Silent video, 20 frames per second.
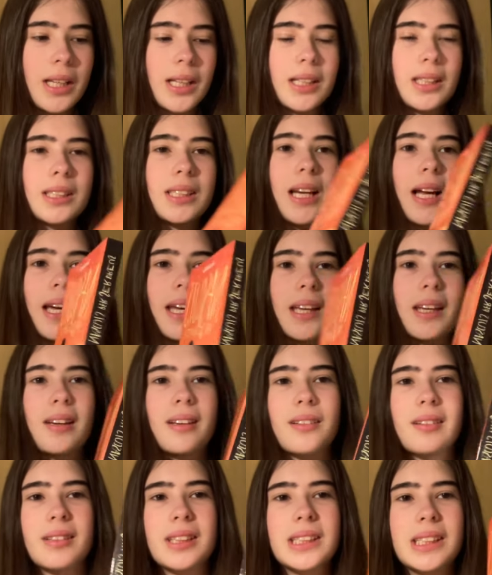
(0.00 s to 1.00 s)
It's like
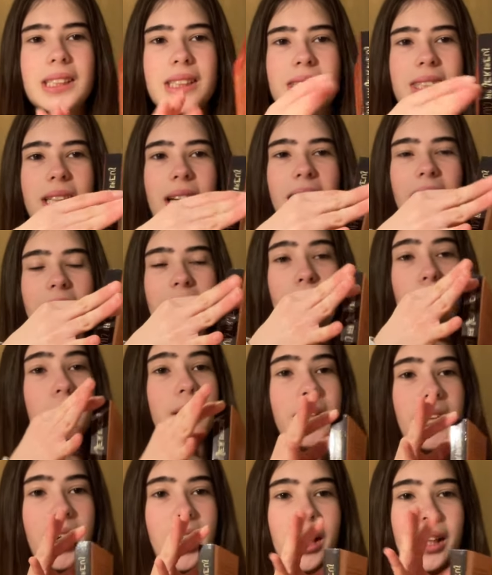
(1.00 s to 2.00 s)
this is a little
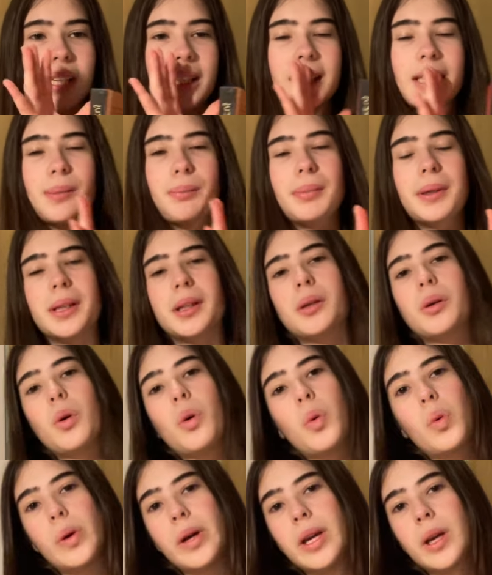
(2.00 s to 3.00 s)
bit ugly, but
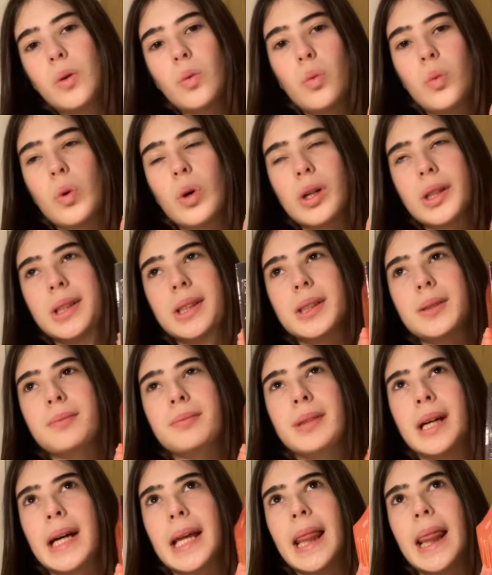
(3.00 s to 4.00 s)
we won't
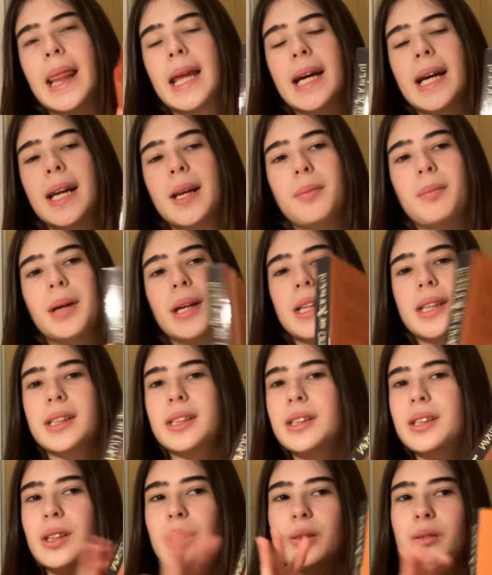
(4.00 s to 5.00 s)
mind that. But
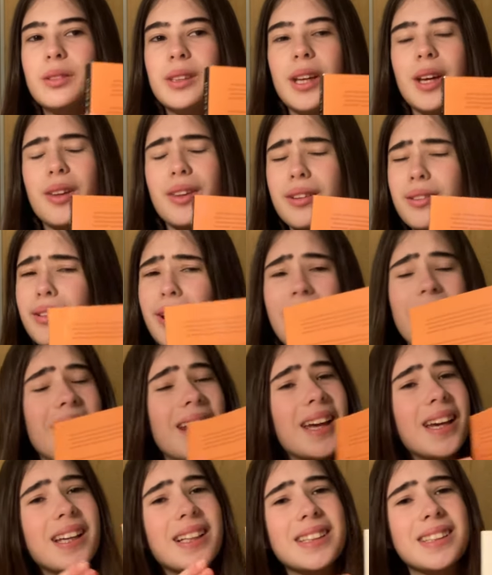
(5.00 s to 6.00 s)
you know, the other
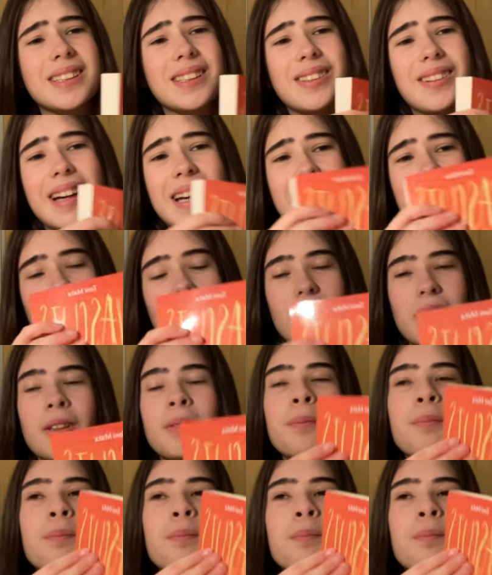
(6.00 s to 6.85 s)
one is quite cute.